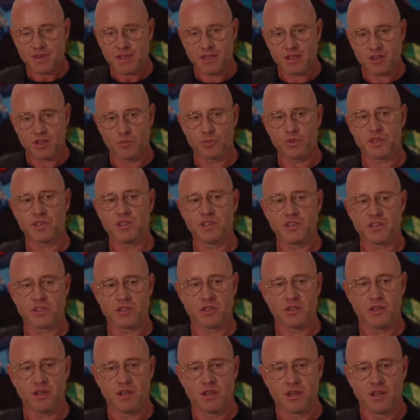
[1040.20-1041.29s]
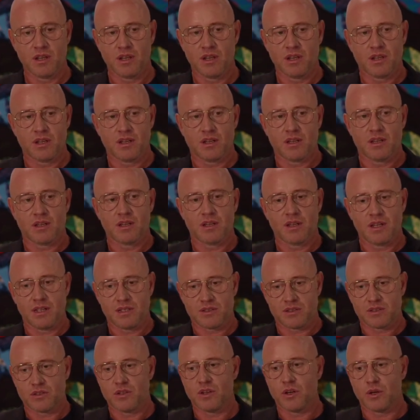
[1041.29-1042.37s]
Competition,
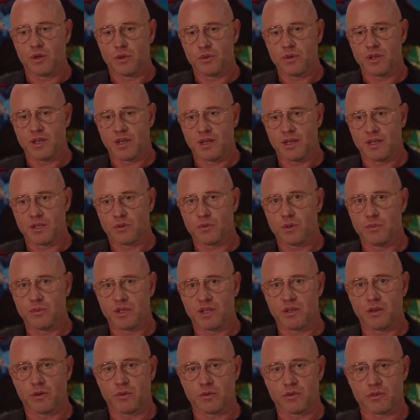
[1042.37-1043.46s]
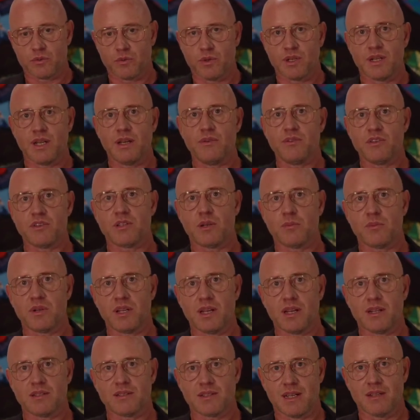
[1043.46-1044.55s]
it's known and it will be known. So whenever somebody
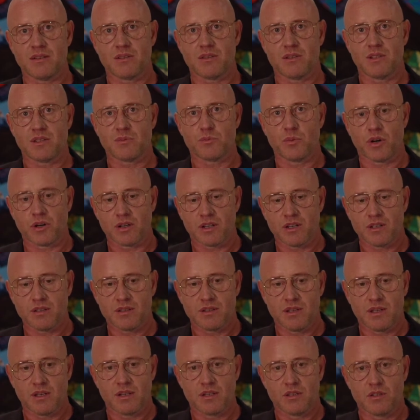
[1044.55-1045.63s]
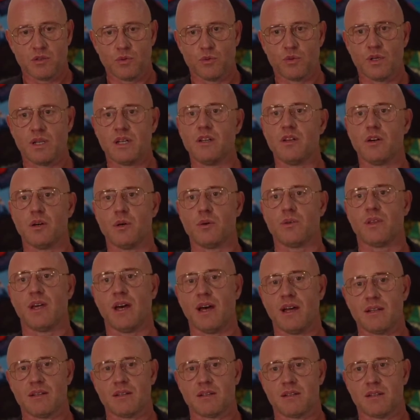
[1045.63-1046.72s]
else enters this market, you will know
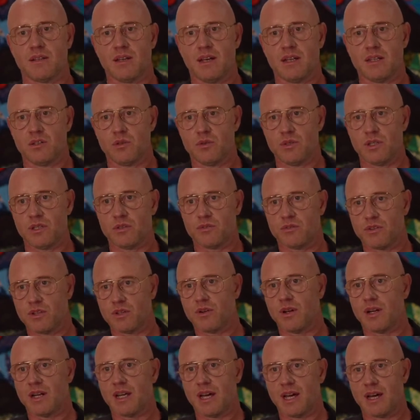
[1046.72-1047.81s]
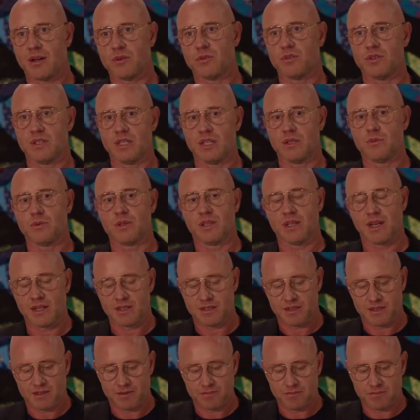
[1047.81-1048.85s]
that, and you need to figure out how to deal with that.